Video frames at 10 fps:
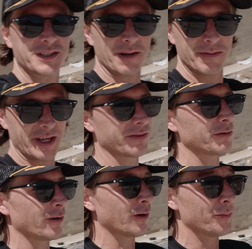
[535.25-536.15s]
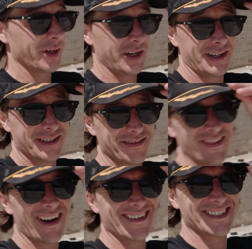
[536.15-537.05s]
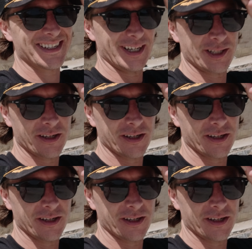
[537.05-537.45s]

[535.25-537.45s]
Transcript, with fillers: which I'm thankful for, but it is very sunny,